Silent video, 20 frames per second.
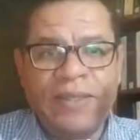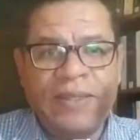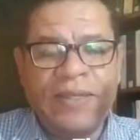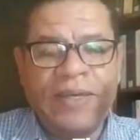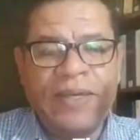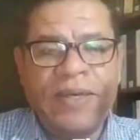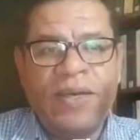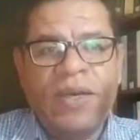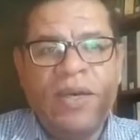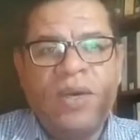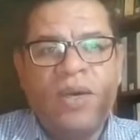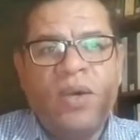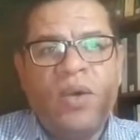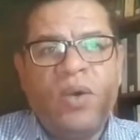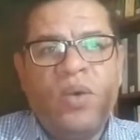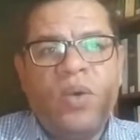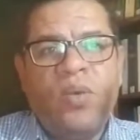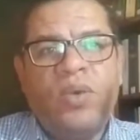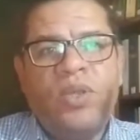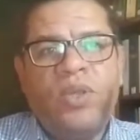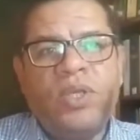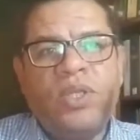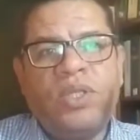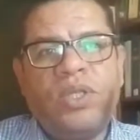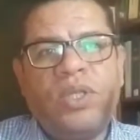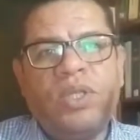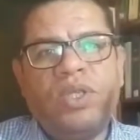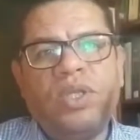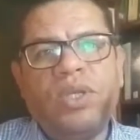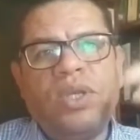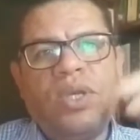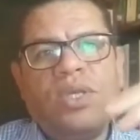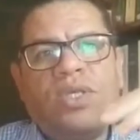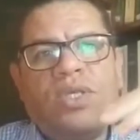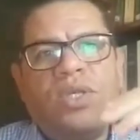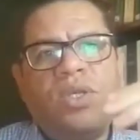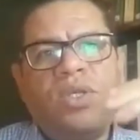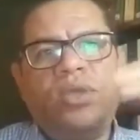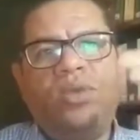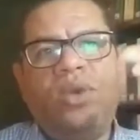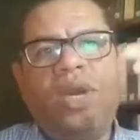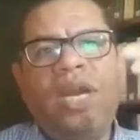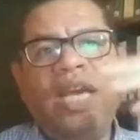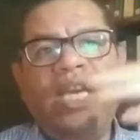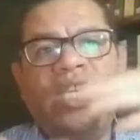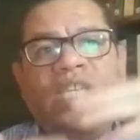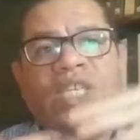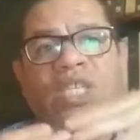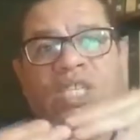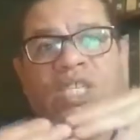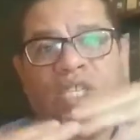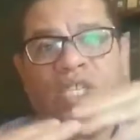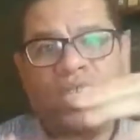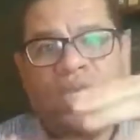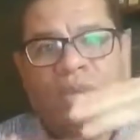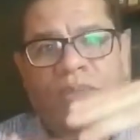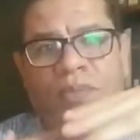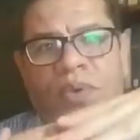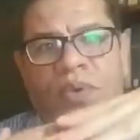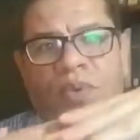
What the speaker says: with a certain relationship with